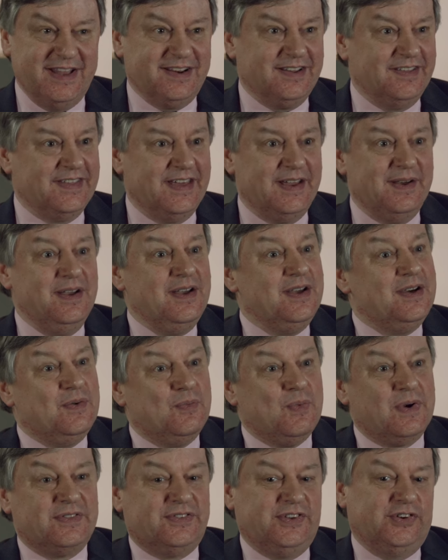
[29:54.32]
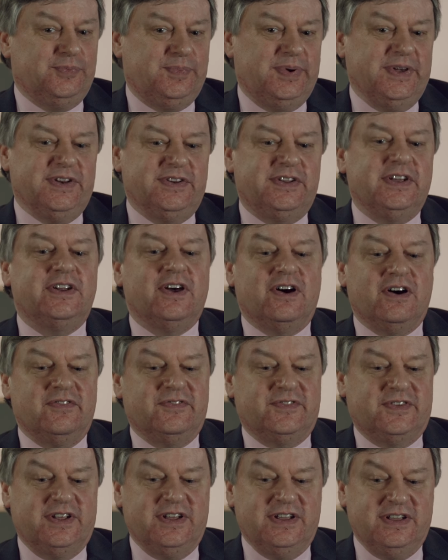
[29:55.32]
Hedland there, one of the things Pete did
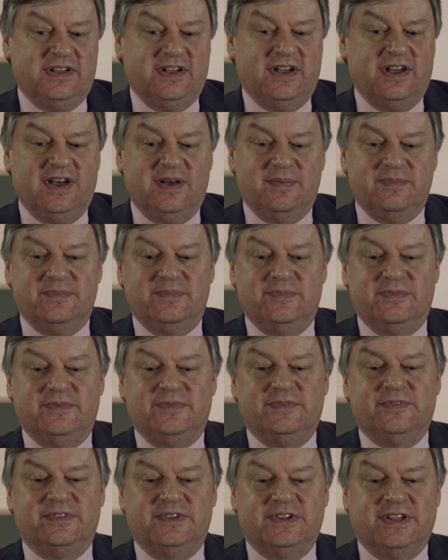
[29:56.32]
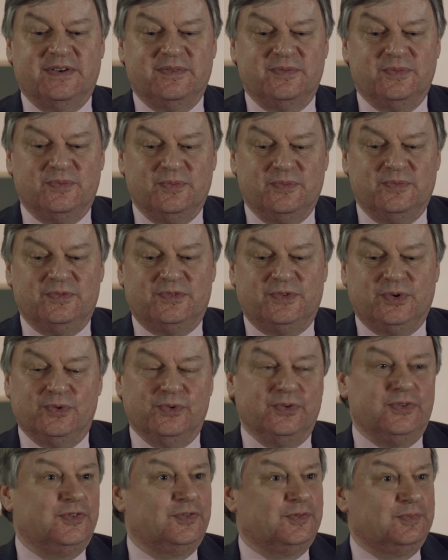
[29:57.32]
after um, you know,
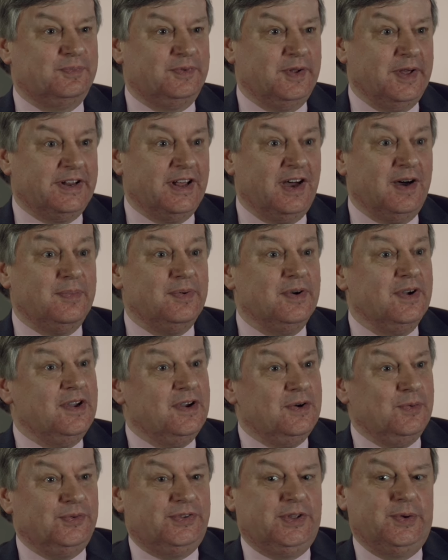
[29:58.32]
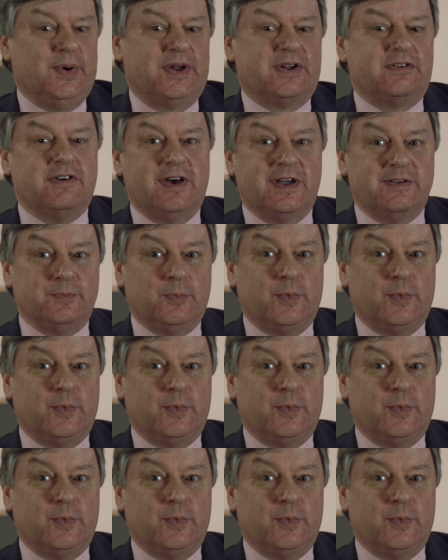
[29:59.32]
Torch split up was he went away